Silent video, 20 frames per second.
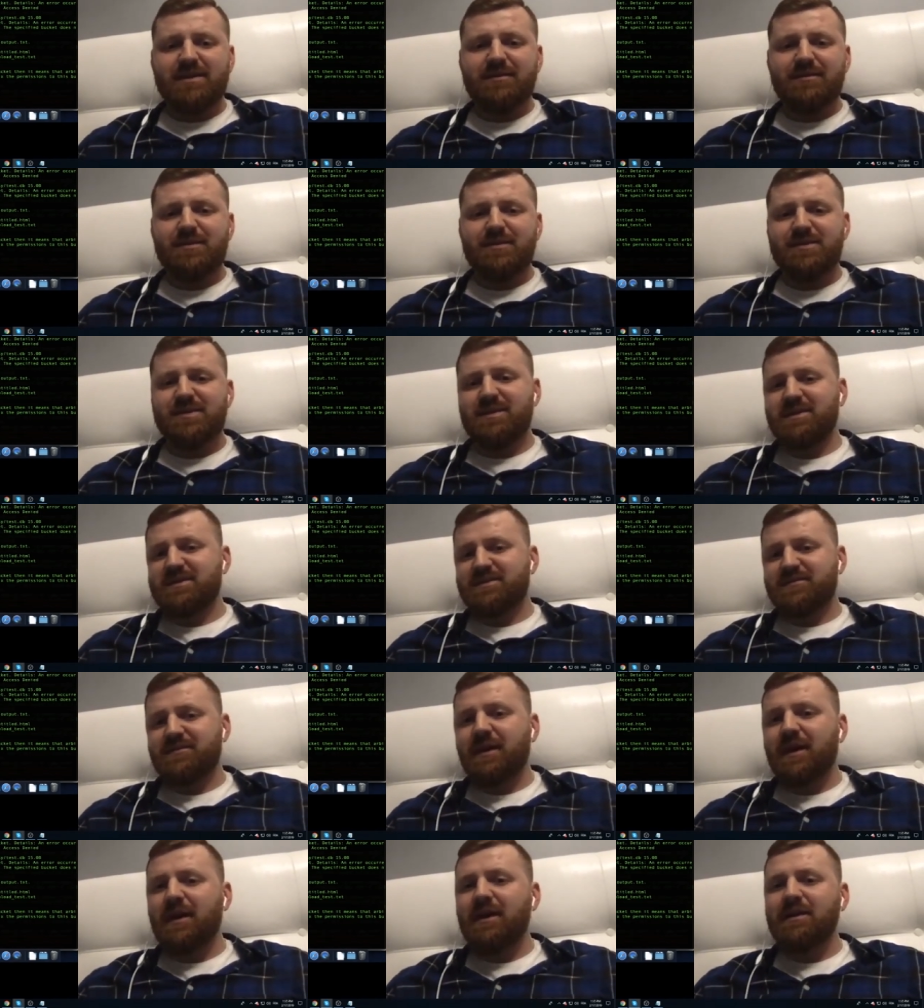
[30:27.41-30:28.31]
If you see this
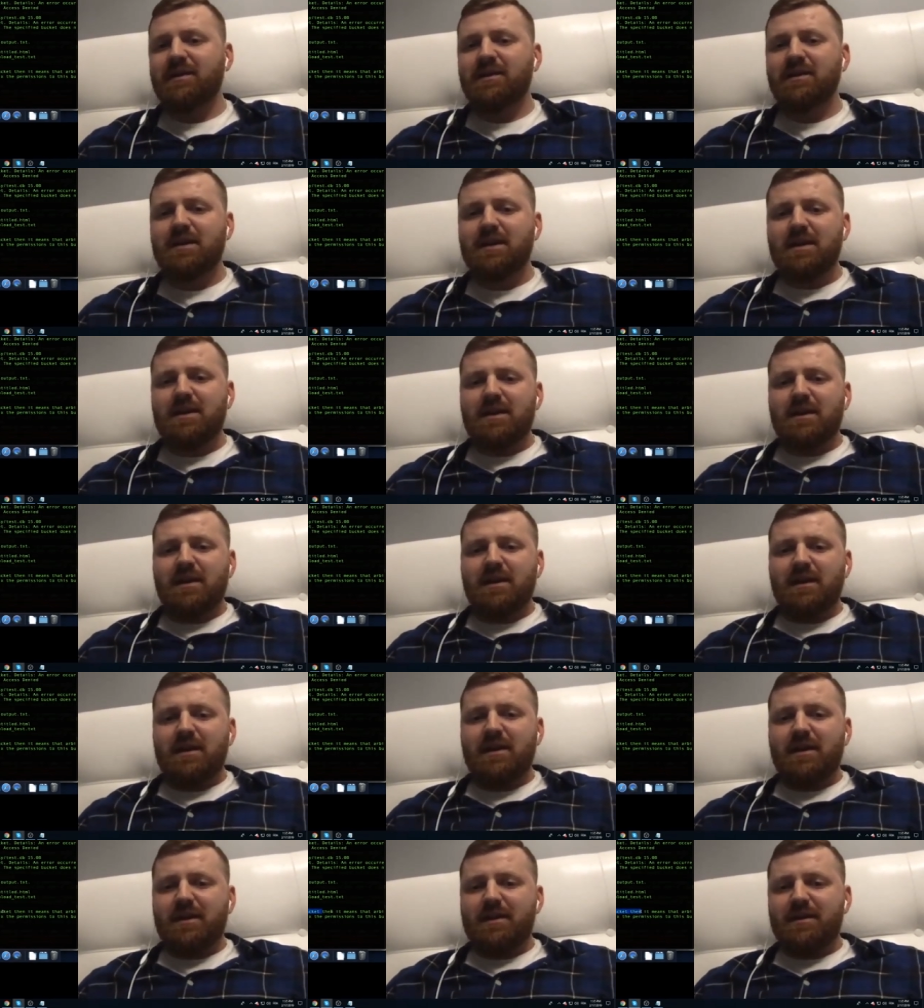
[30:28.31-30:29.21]
file
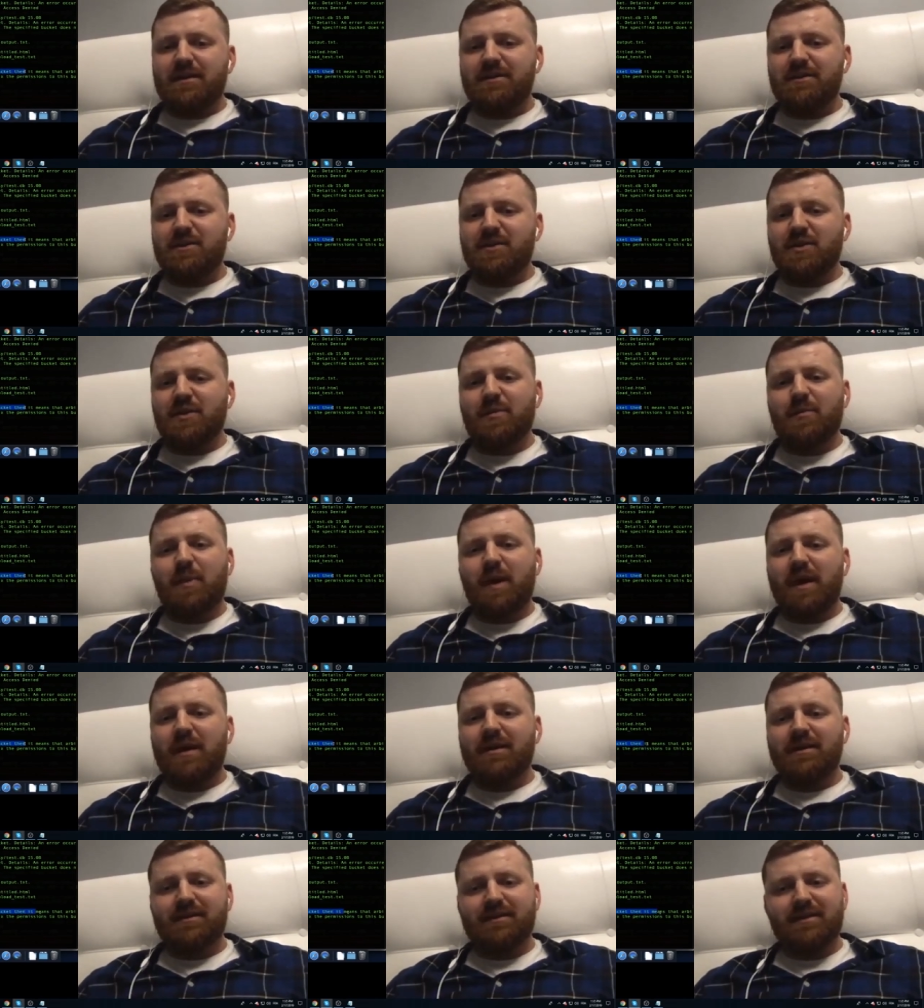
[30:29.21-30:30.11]
in your
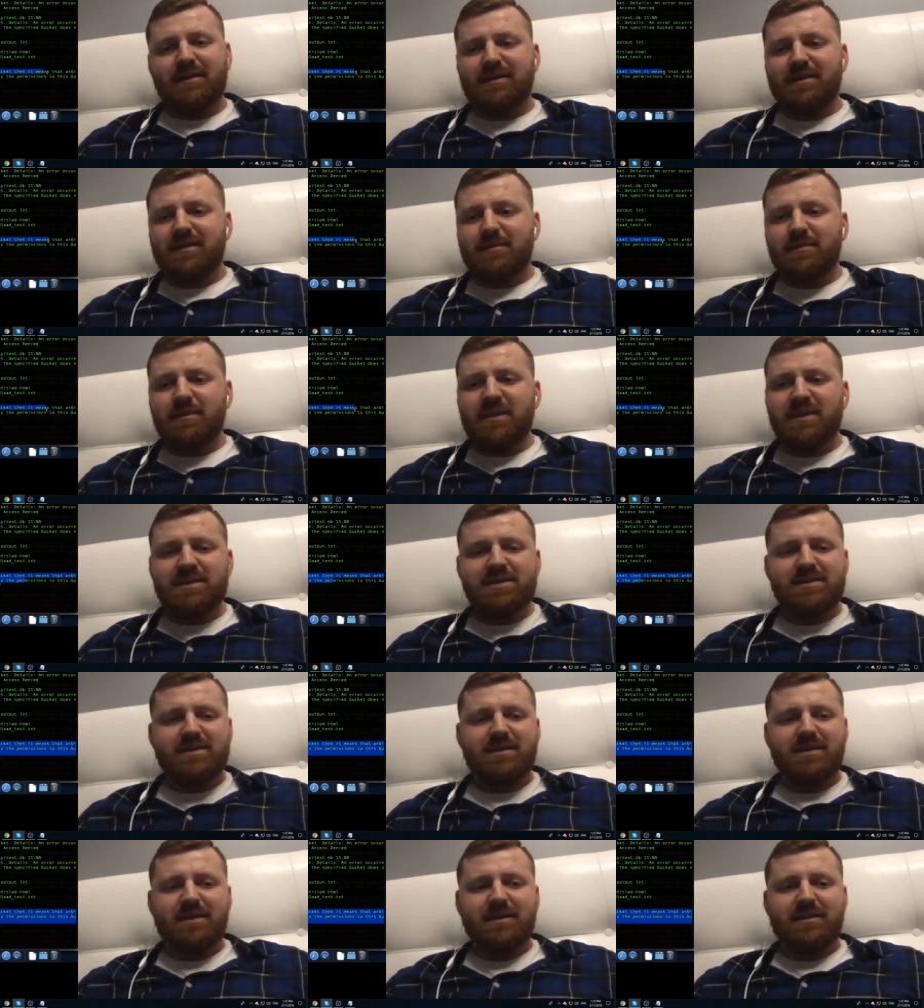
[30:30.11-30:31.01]
bucket, then it means
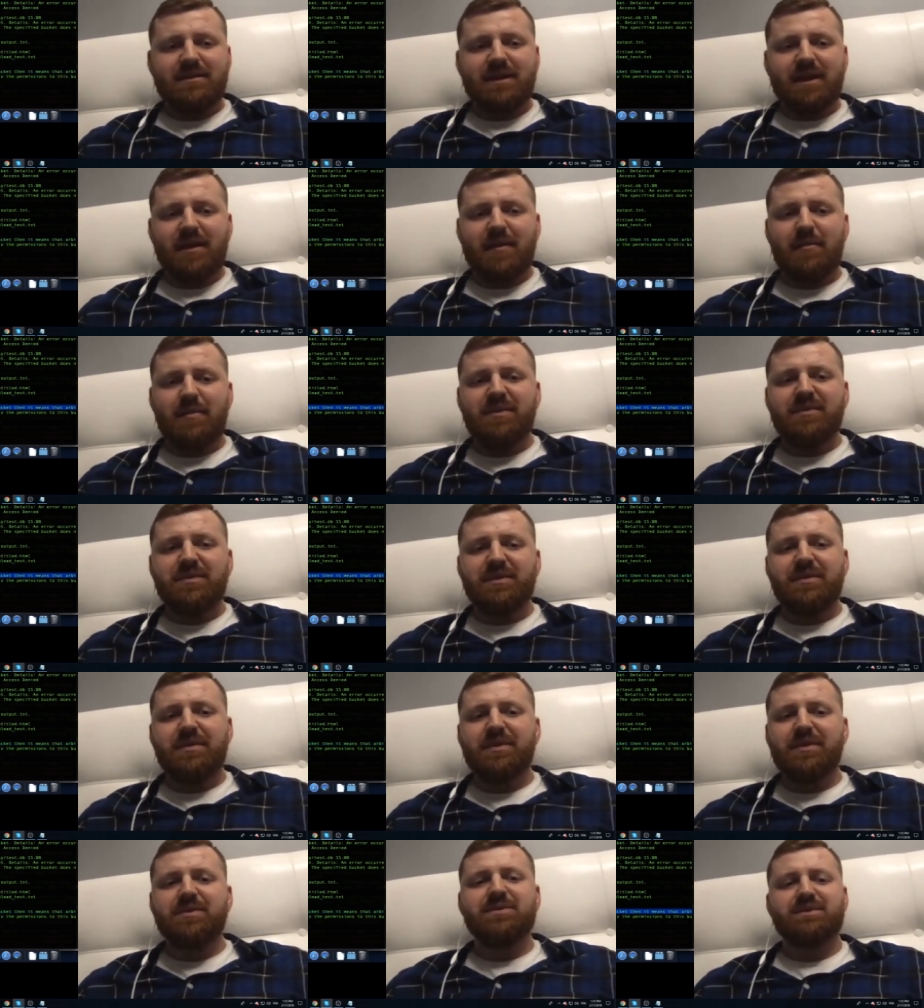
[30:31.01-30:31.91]
that
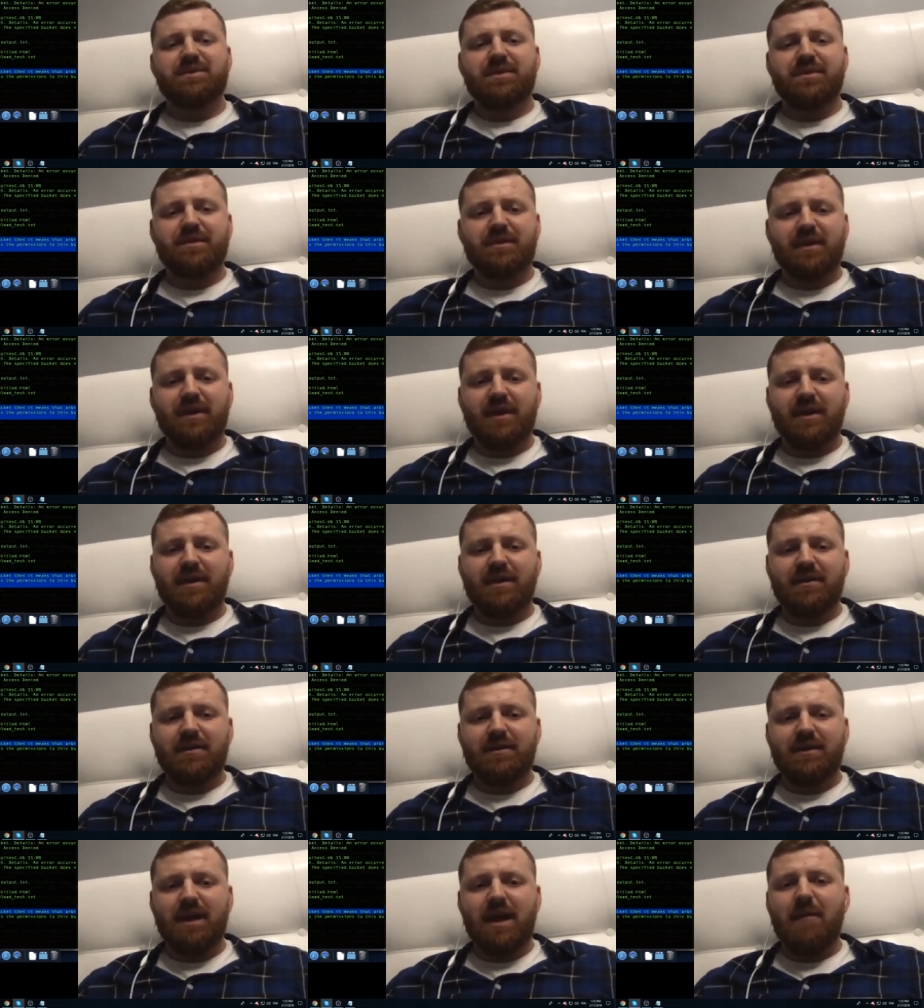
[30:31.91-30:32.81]
arbitrary user
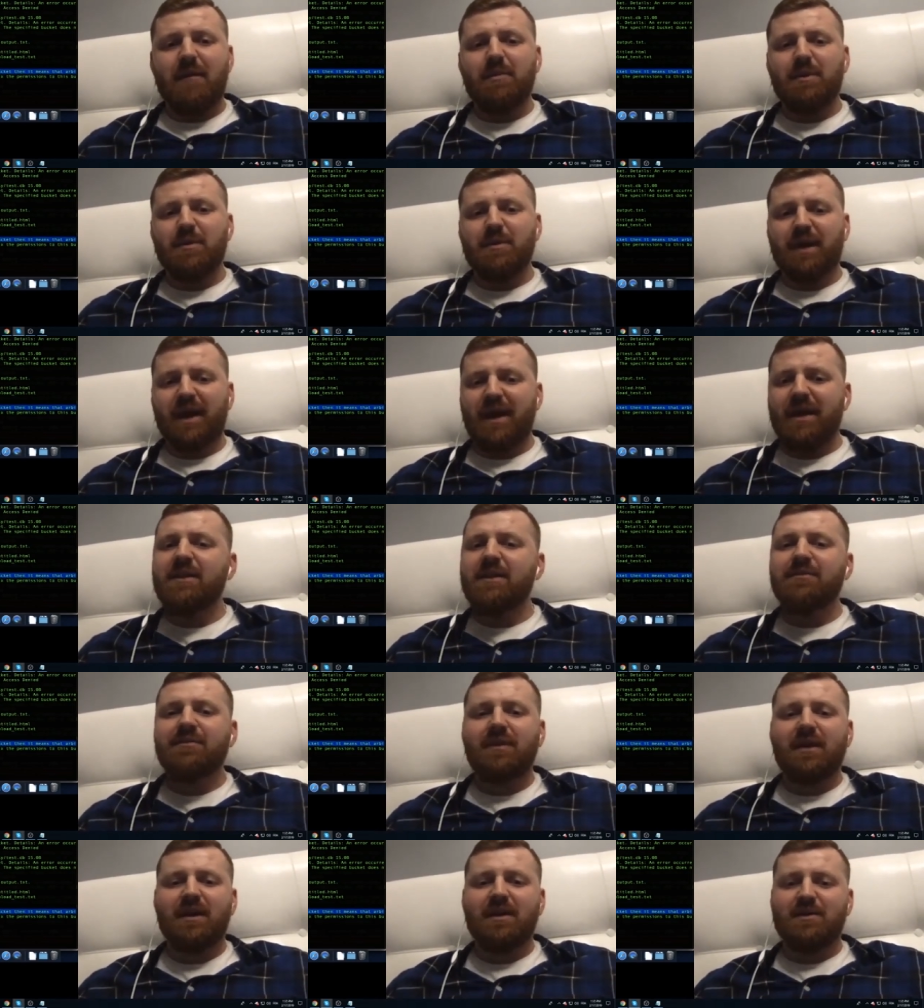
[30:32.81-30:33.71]
can upload any
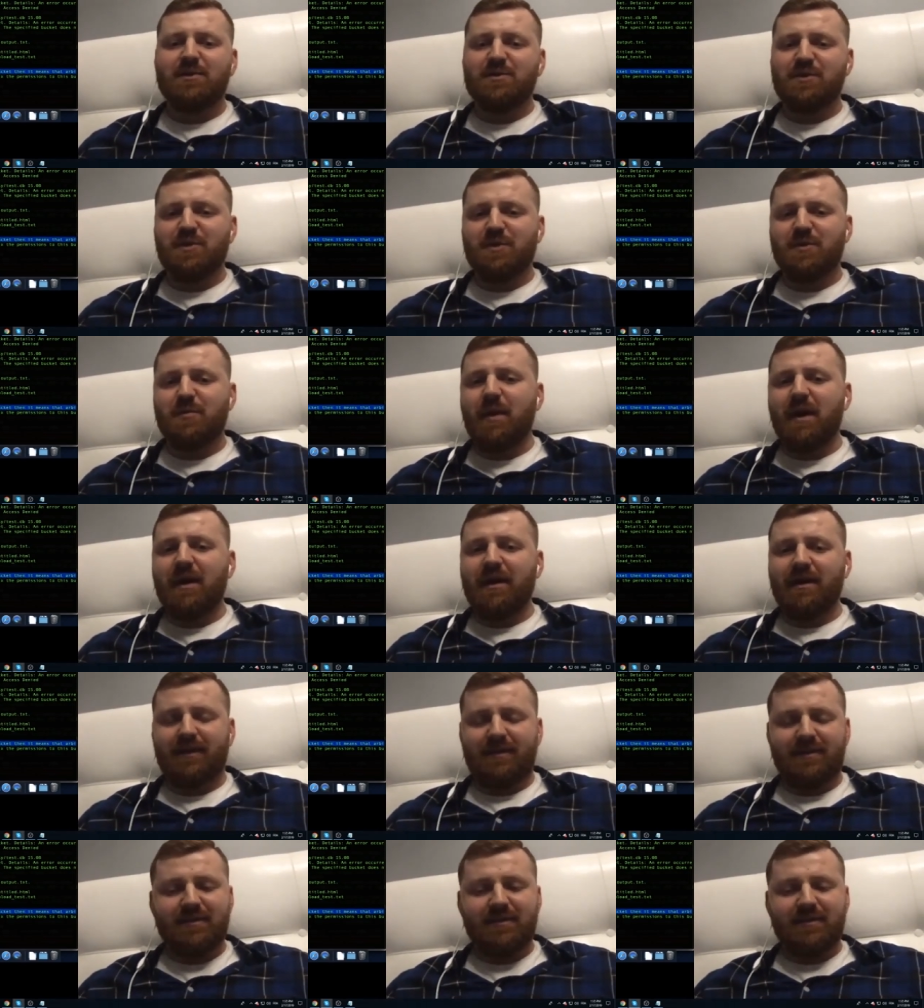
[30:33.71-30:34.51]
file to your bucket.